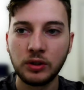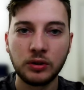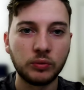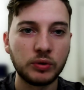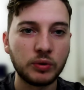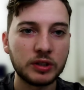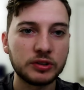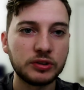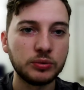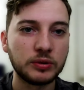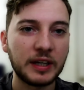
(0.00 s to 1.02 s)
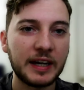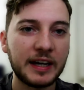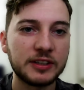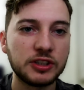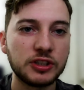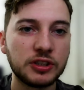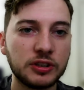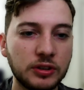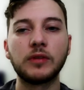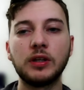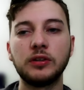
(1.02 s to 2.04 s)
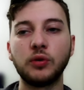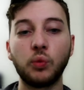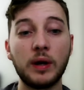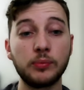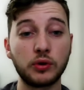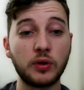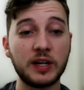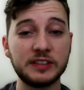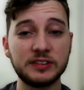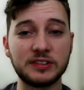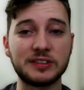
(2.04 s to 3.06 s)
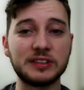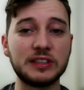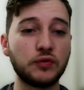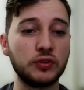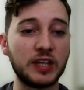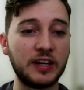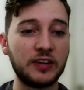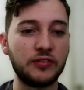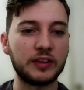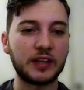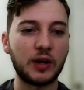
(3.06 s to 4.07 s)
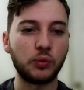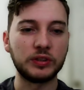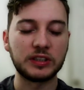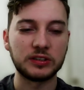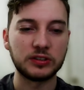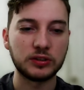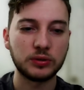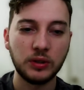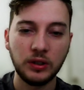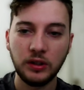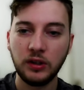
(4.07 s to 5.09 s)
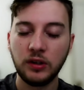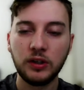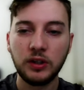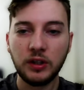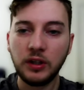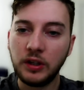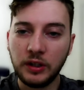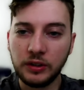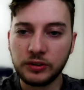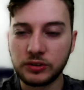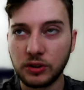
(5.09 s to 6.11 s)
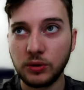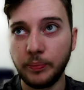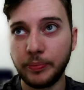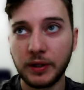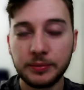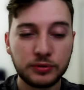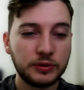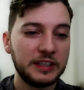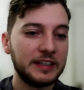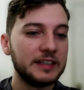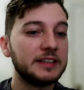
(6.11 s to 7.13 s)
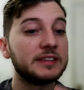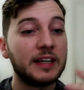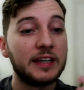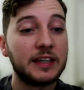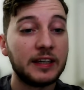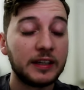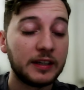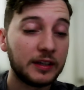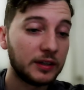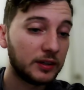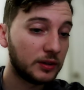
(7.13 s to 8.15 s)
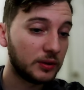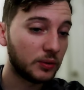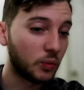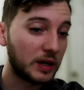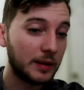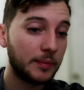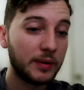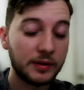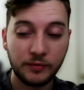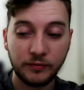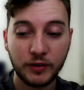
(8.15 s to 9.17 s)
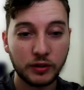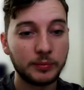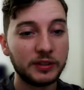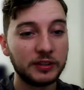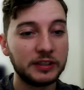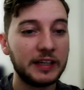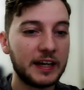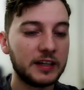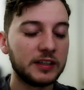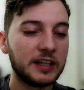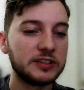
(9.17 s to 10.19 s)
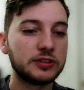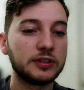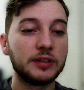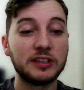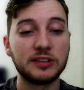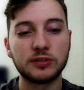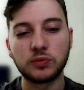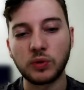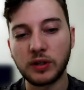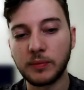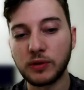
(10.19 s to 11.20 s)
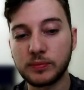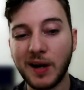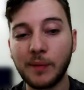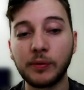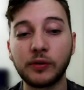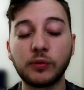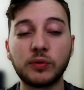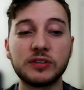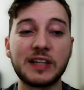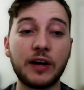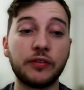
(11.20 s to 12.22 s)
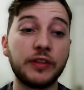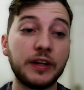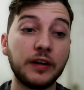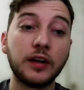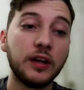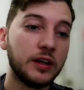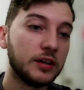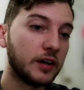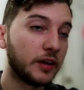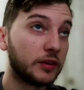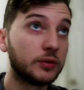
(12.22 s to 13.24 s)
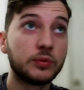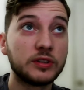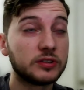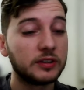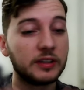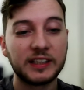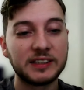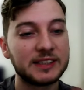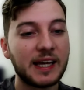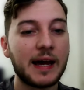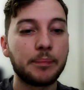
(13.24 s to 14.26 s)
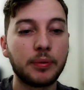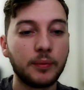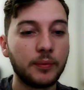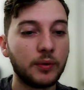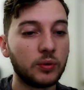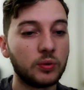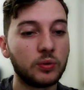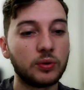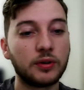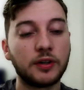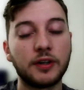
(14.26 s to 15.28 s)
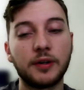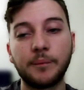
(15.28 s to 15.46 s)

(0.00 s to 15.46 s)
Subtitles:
we want to catch the web request to see if there's anything that we can do. So Burp Suite is a web vulnerability analyzer. It is one of the most popular ones out there. Other ones are like Zap or